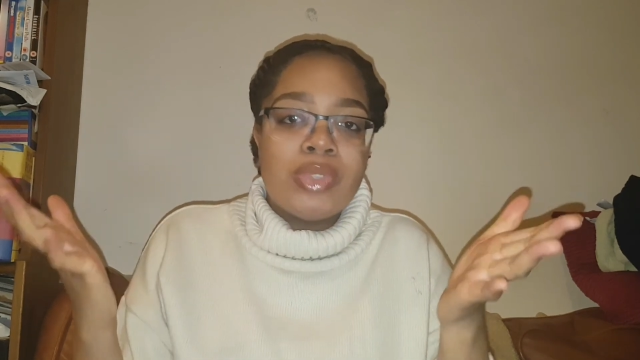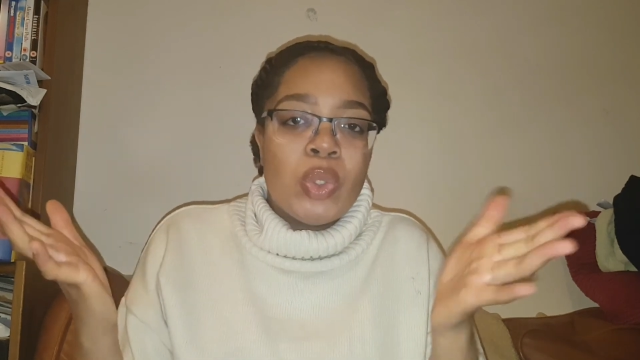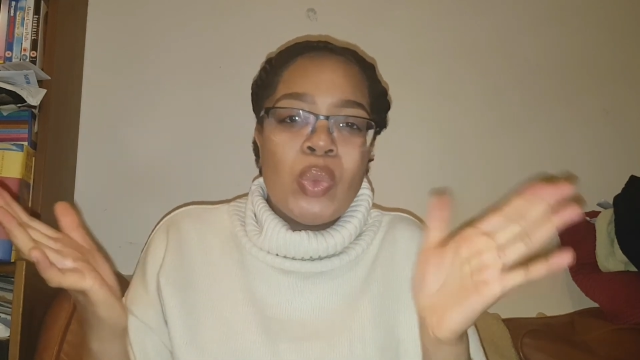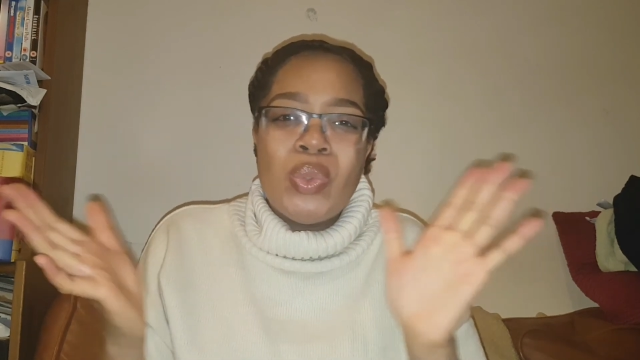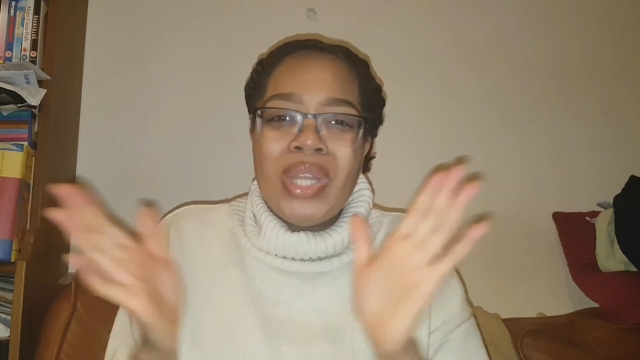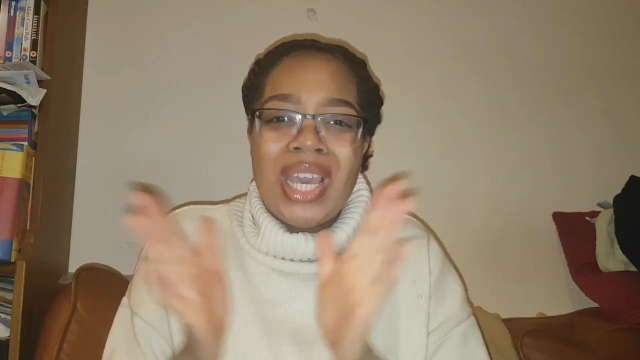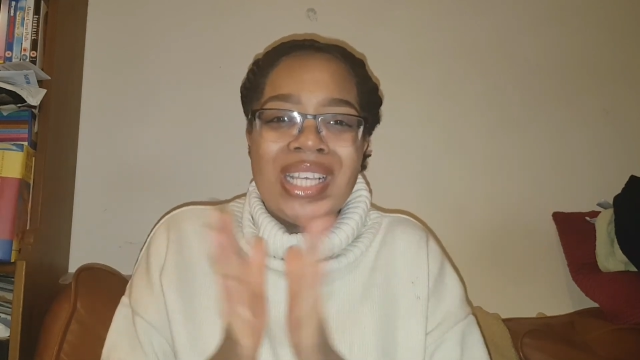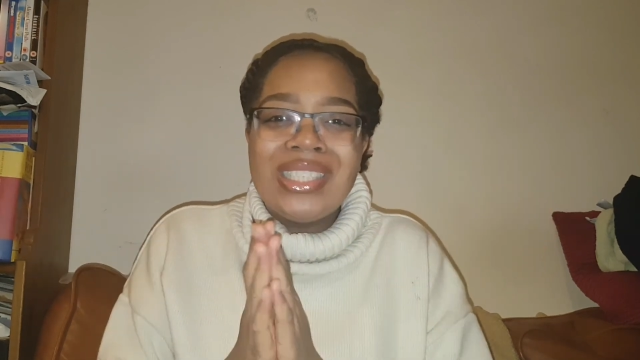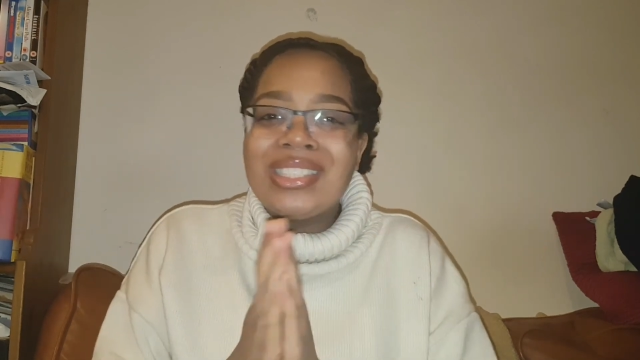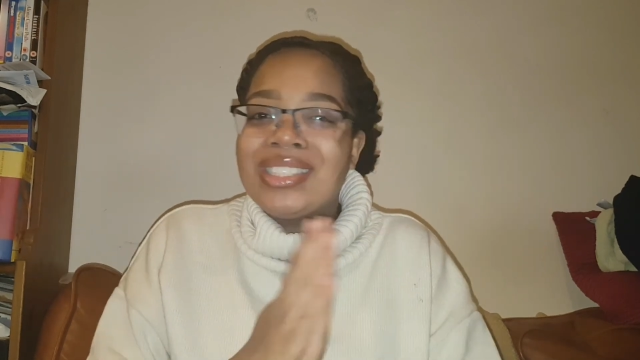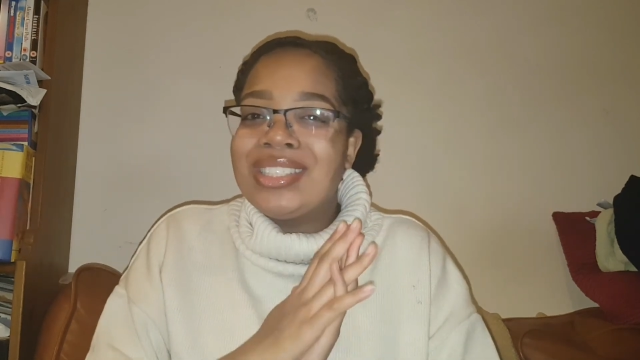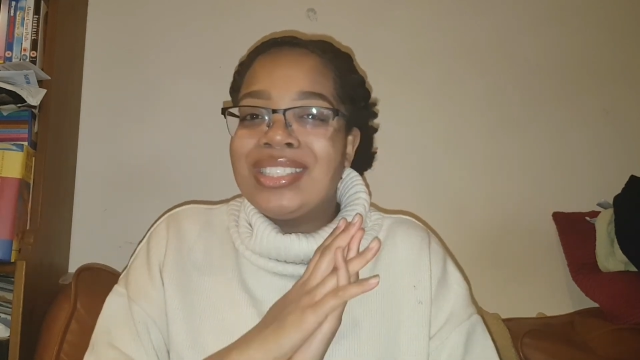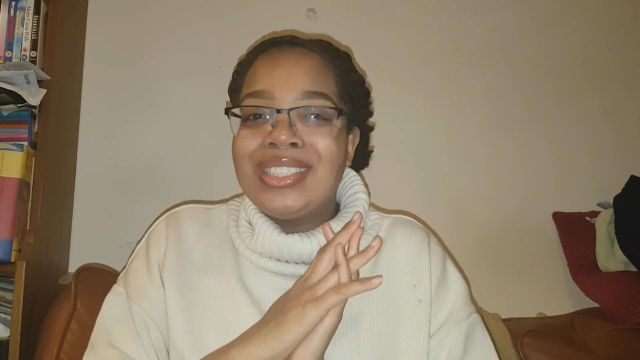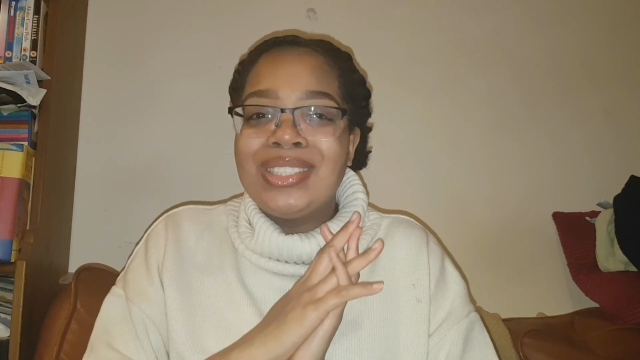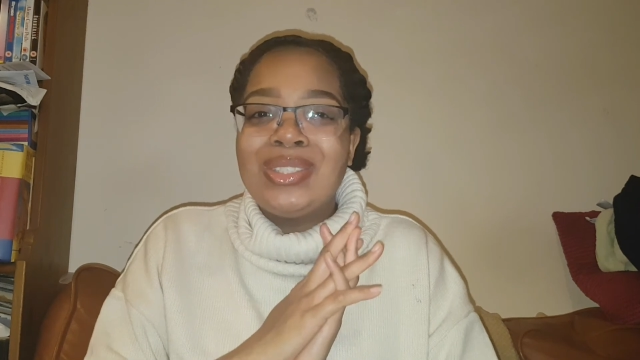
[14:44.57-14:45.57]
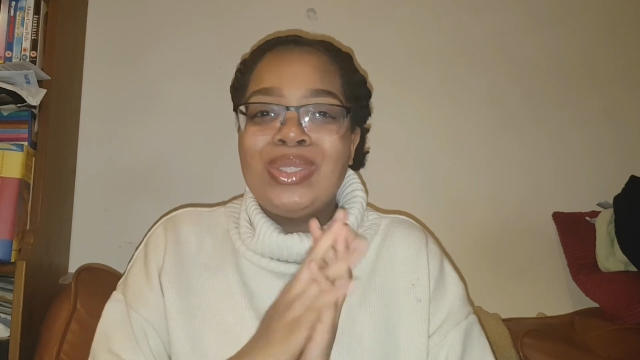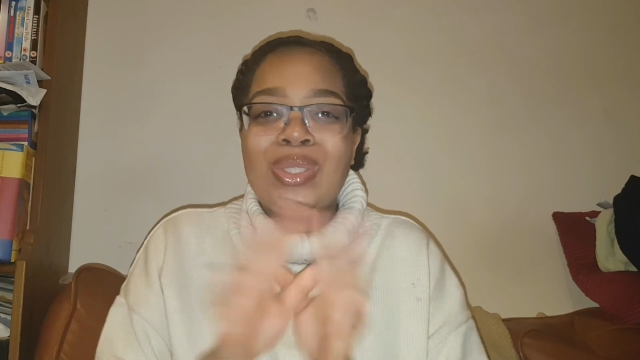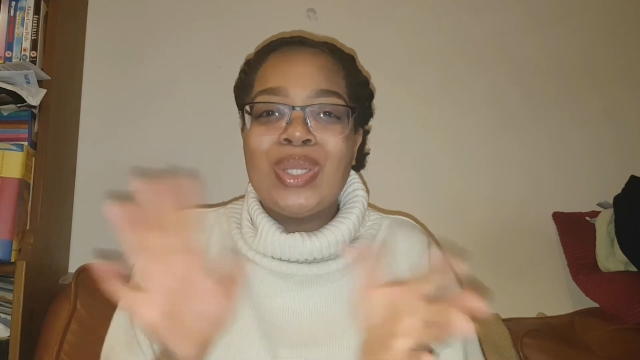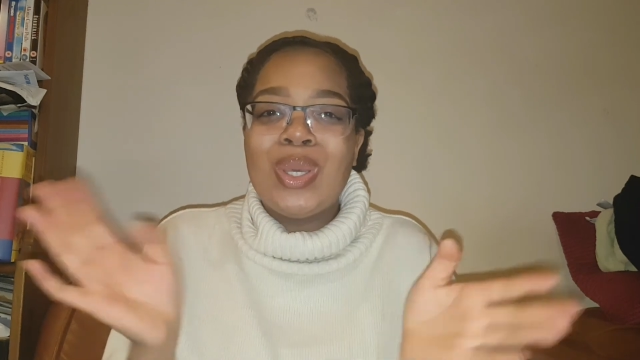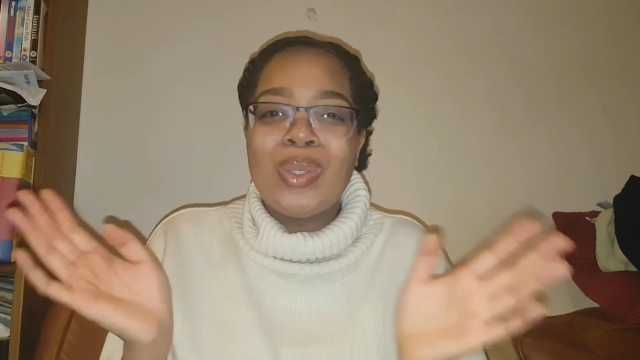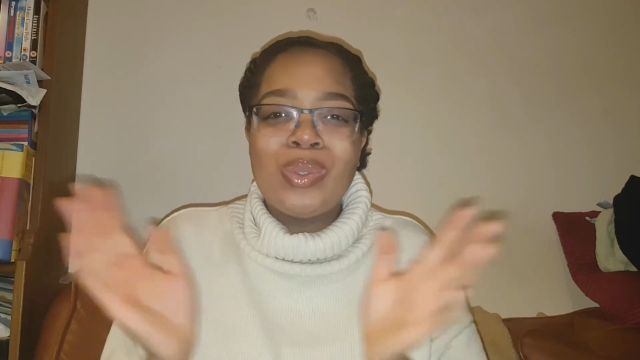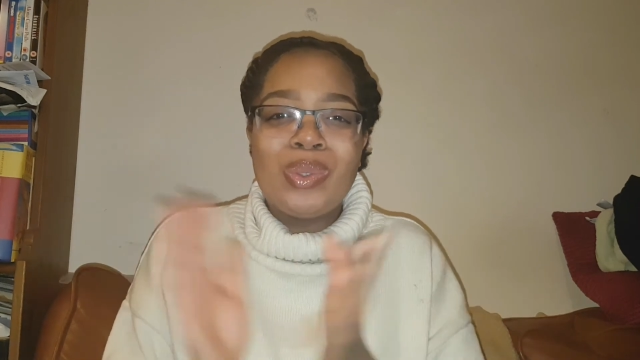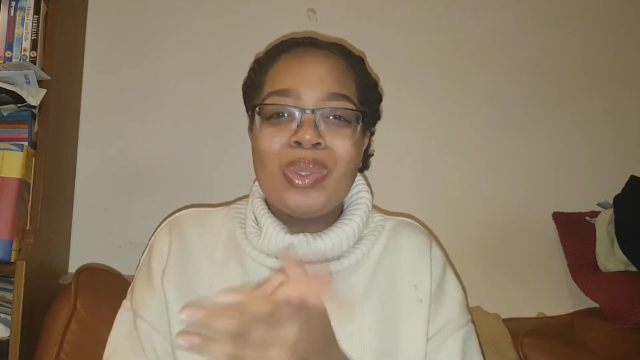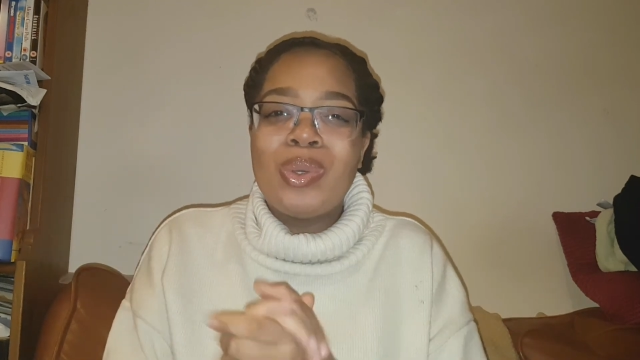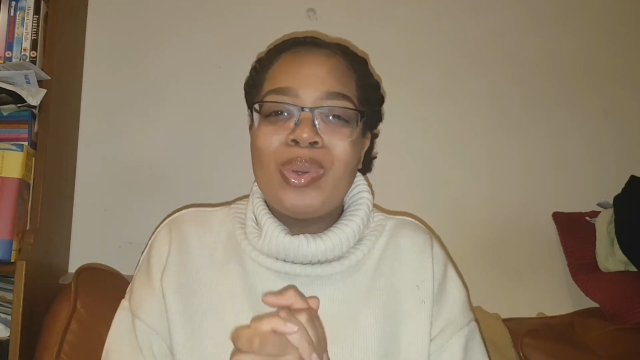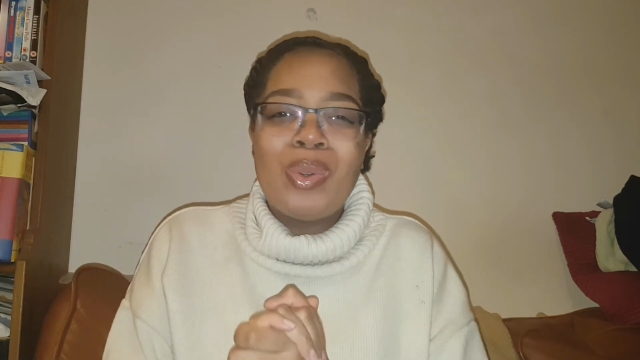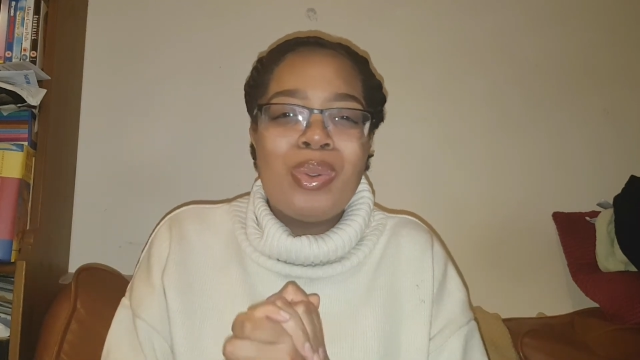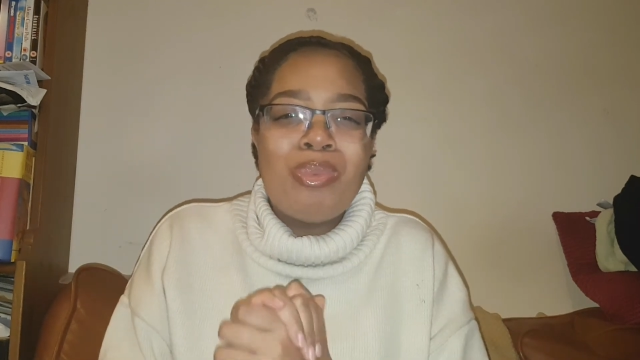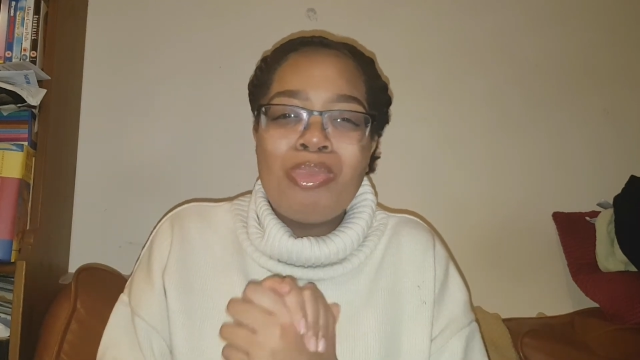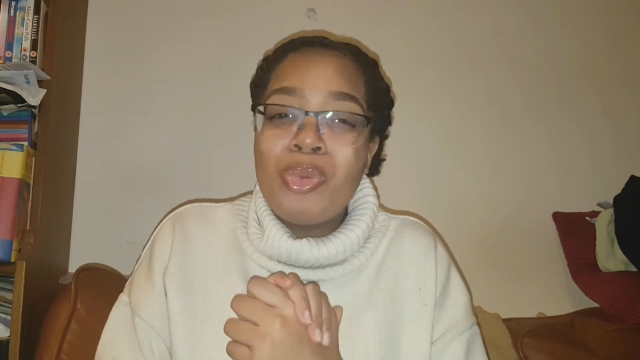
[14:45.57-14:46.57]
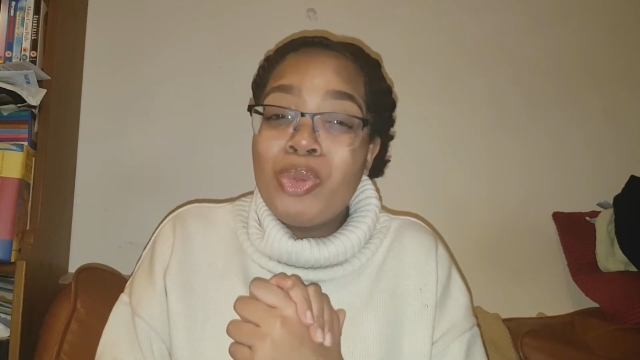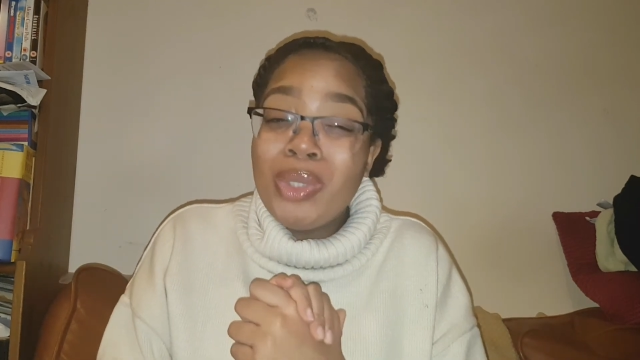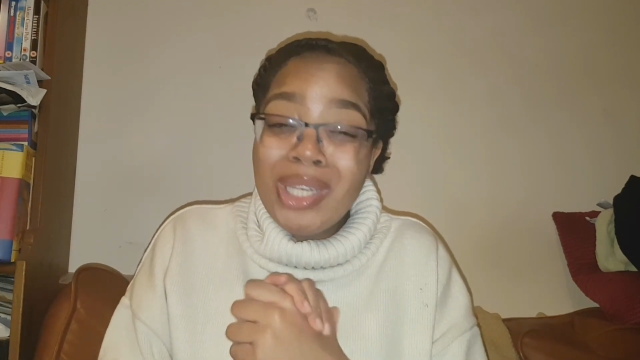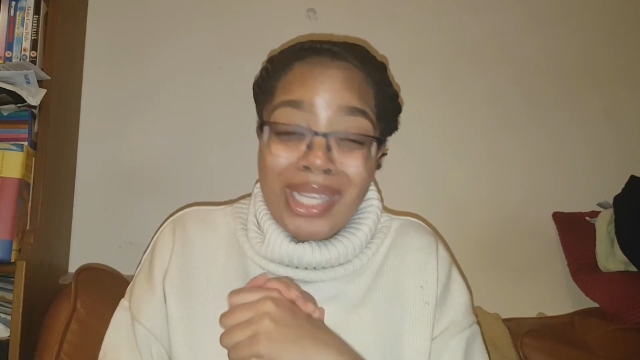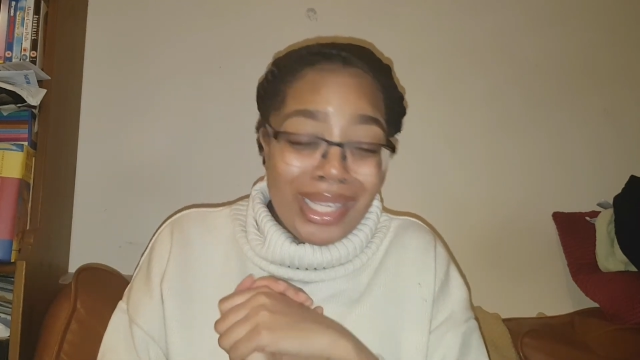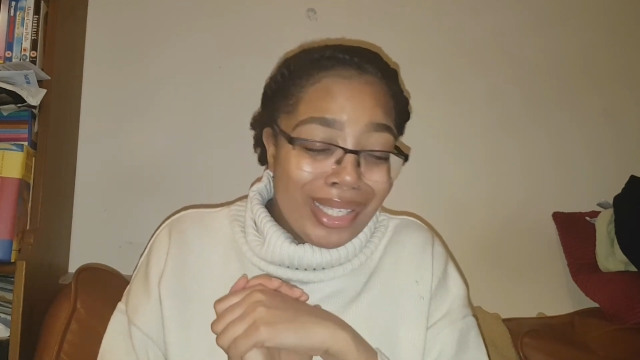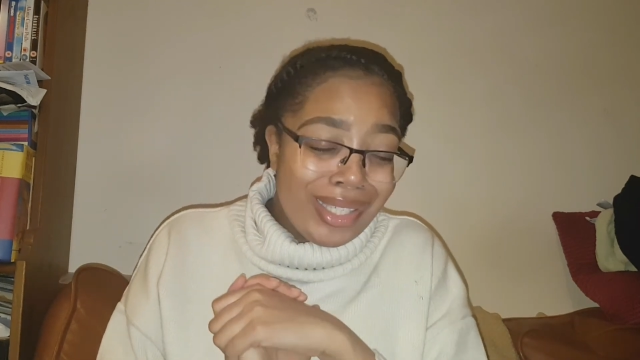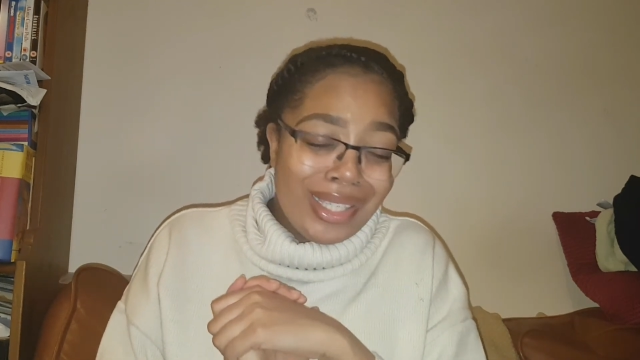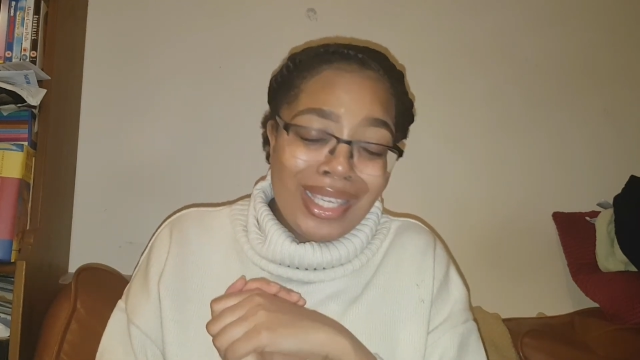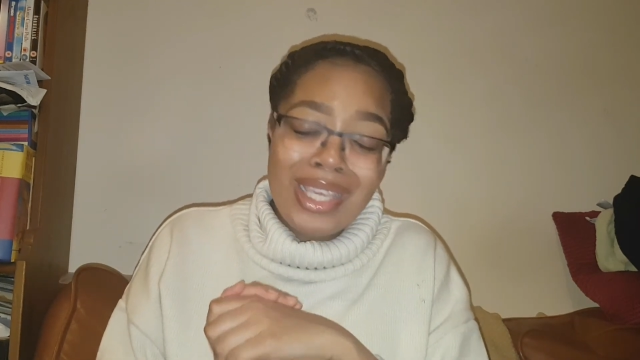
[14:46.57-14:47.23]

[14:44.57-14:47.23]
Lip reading: all night, you know, or morning,